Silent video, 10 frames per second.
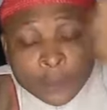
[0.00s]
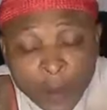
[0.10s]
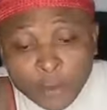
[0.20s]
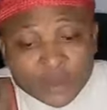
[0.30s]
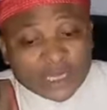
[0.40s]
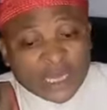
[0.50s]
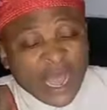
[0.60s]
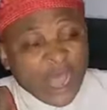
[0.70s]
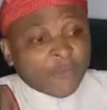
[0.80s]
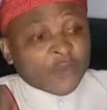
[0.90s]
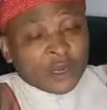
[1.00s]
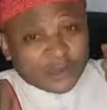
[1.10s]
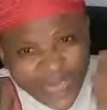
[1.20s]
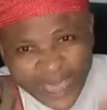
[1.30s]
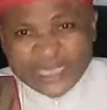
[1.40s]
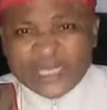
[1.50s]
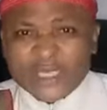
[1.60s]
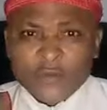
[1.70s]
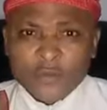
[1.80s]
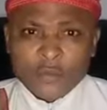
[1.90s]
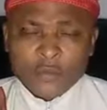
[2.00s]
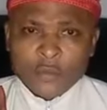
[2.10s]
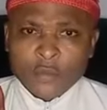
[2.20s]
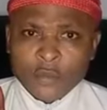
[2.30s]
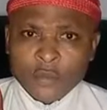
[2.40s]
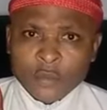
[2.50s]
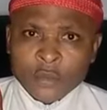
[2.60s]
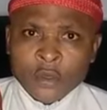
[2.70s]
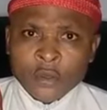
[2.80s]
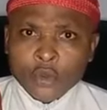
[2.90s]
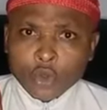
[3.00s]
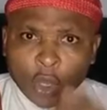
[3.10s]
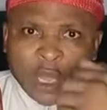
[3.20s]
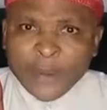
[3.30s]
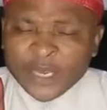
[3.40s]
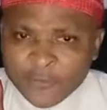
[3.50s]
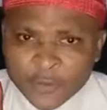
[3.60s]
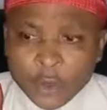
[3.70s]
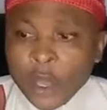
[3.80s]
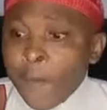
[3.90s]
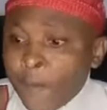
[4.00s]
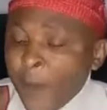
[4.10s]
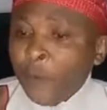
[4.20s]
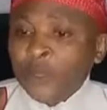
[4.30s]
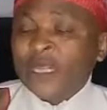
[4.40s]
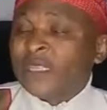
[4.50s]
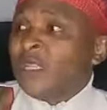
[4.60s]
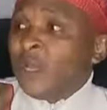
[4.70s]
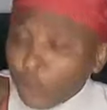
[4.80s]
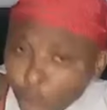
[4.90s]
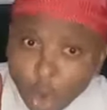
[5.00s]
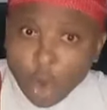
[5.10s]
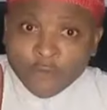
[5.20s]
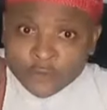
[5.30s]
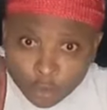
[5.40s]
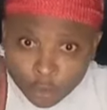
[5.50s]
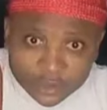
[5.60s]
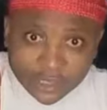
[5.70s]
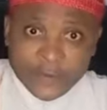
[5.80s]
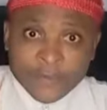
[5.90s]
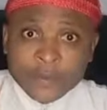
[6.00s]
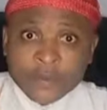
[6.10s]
People that have the right to talk about their freedom. People that the law of the country